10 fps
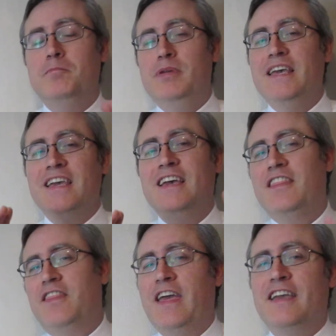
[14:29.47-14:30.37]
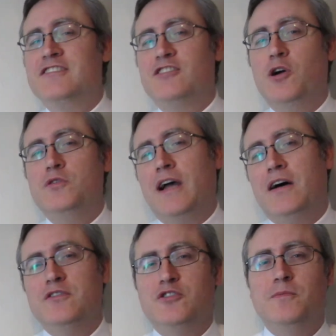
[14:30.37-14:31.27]
Big thanks go
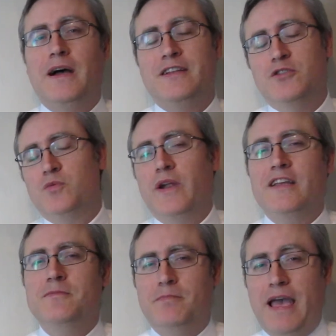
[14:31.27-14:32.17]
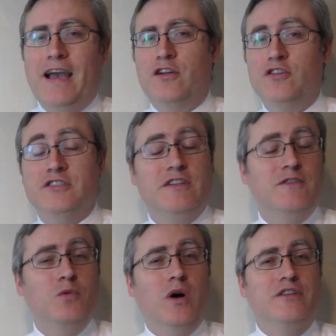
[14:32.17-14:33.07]
out to my direct backers, and
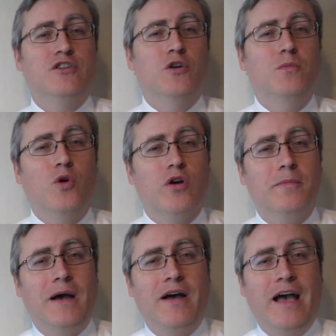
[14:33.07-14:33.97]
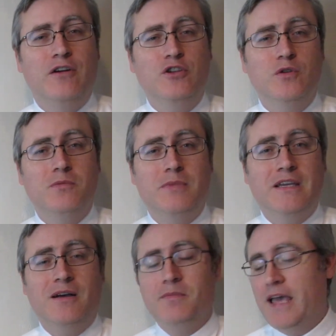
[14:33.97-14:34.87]
if you want to know more about how you can
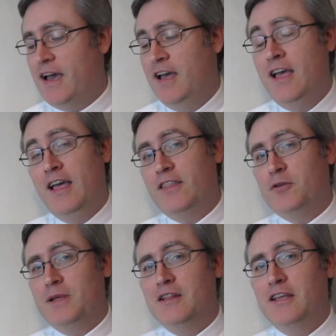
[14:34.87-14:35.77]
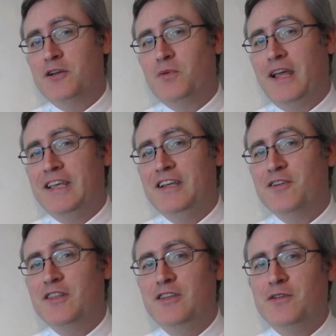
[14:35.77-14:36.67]
become that, there'll be a link right
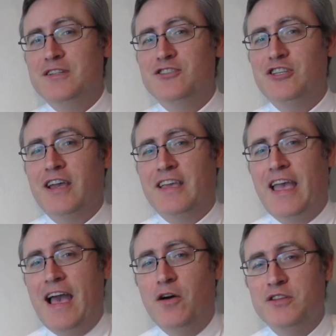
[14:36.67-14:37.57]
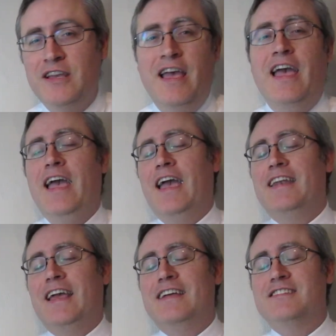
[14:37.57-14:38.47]
here that you can check out.
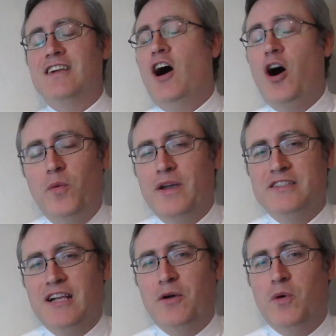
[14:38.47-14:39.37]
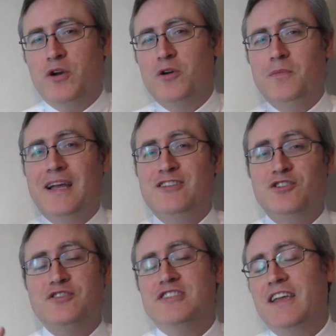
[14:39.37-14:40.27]
And as always, I want to remind
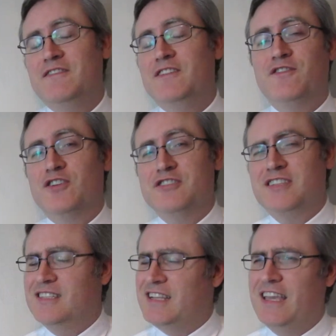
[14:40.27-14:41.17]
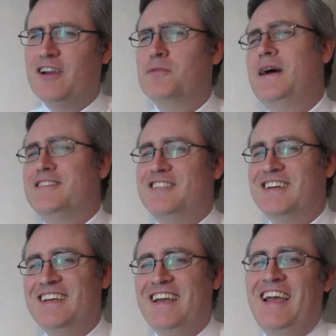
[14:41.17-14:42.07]
you, safety first, because I care about
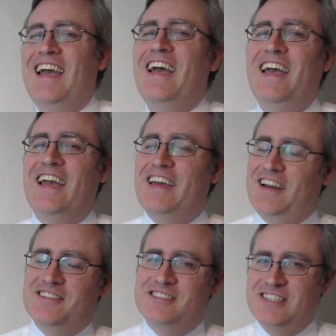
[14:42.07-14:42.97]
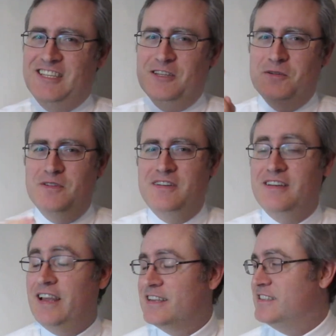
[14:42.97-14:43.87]
you, and I'll see you
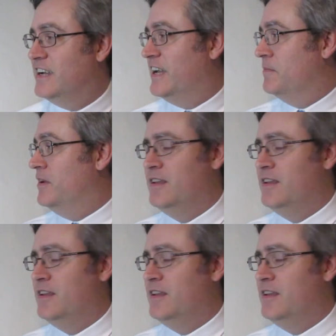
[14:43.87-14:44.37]
next time.